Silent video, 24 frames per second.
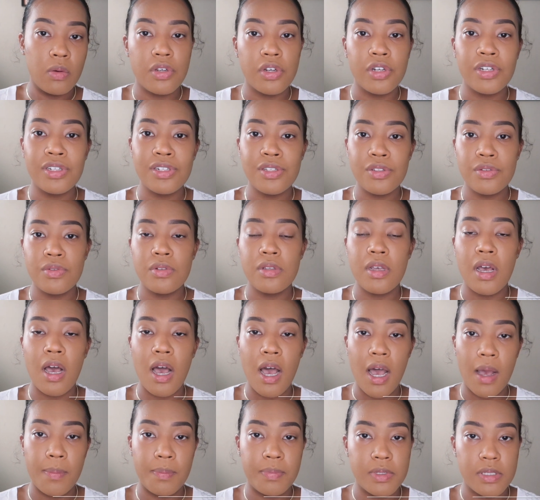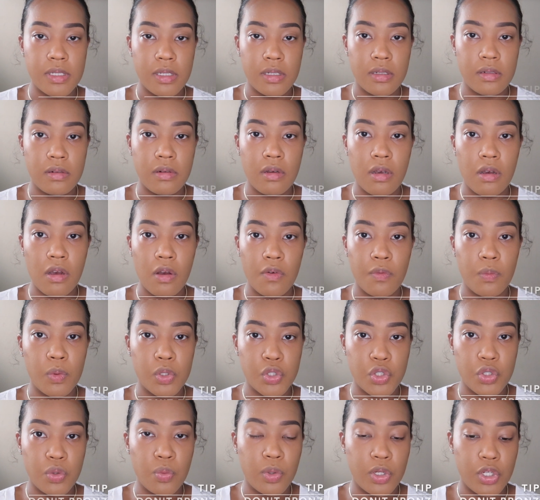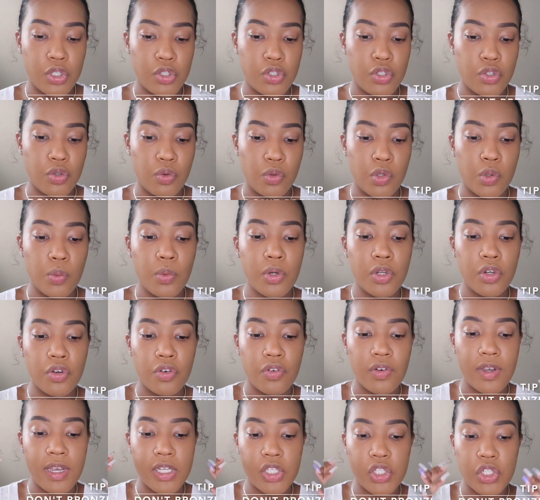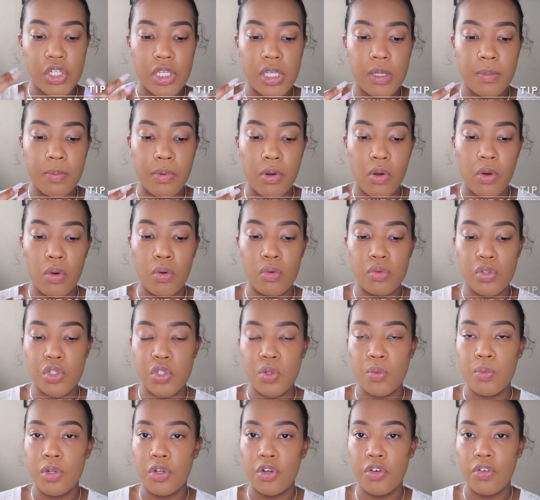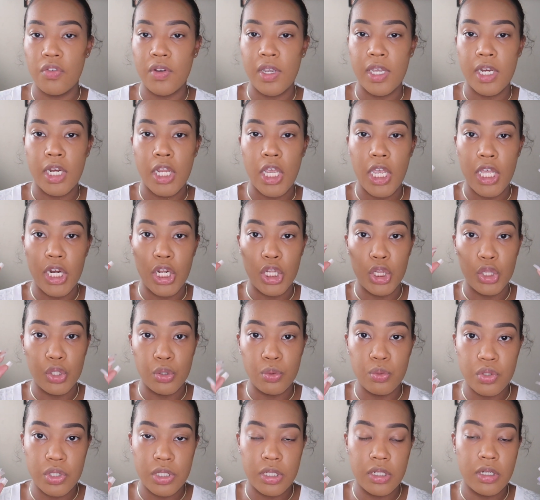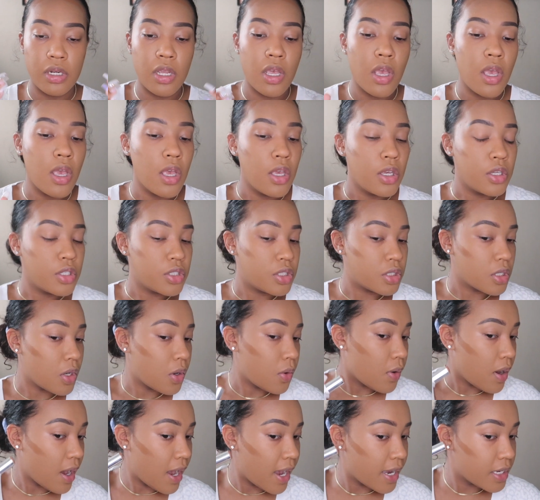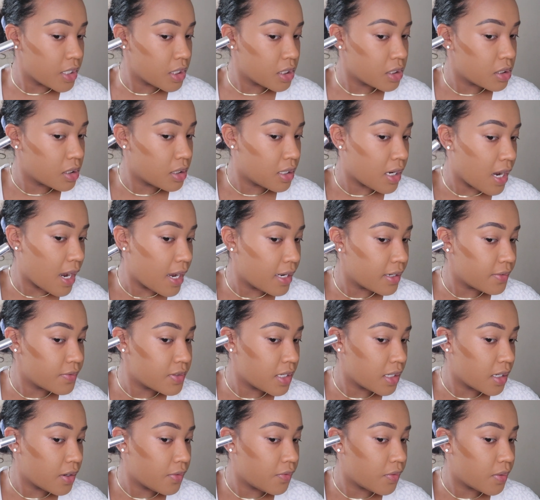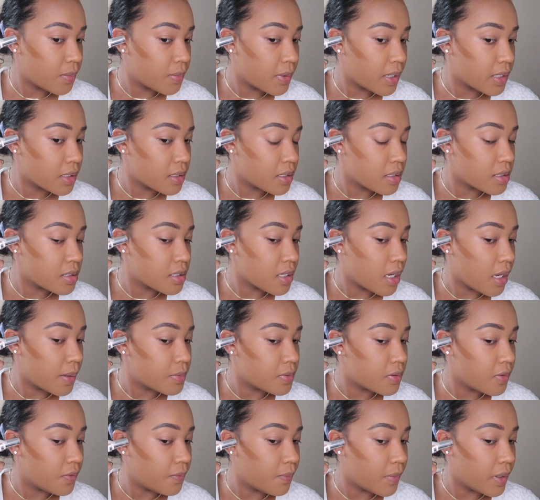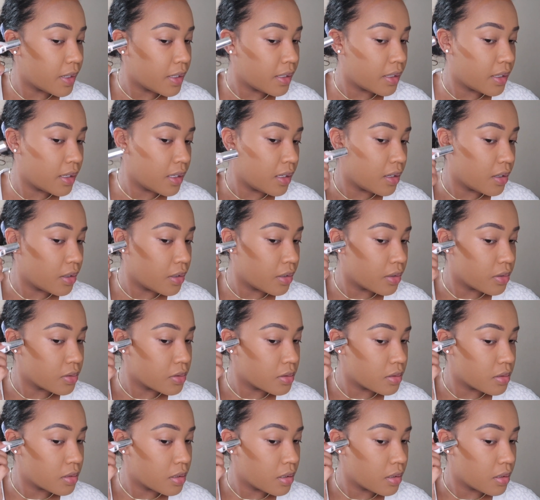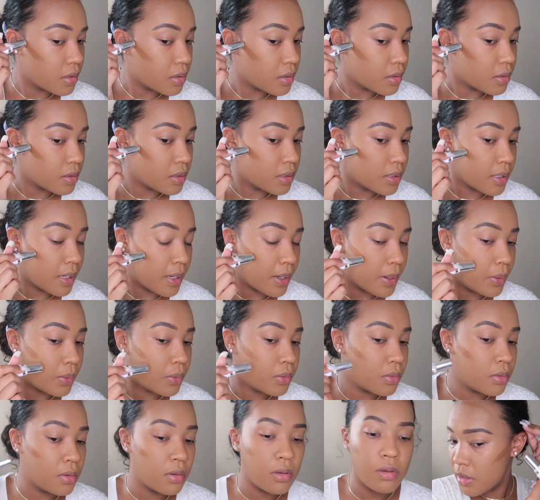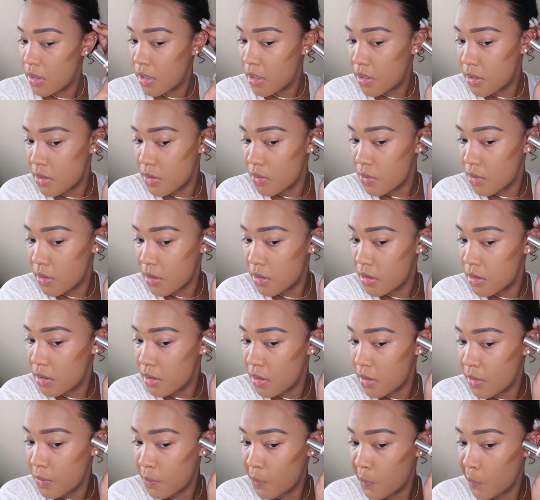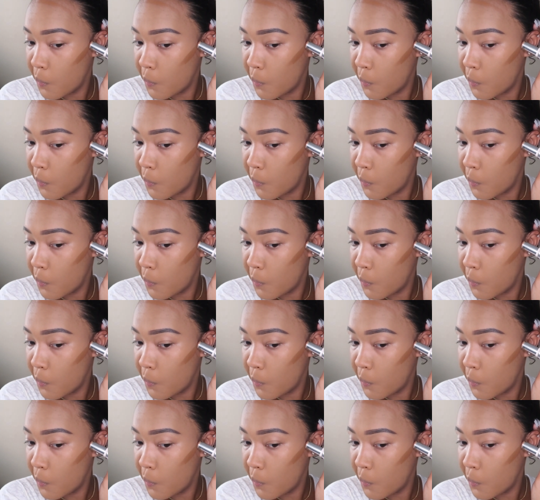You're going to do the opposite of what you want to do. You want to create cheekbones. You want to create an illusion. So I kind of take it from like the tops of my ears down, as you can see.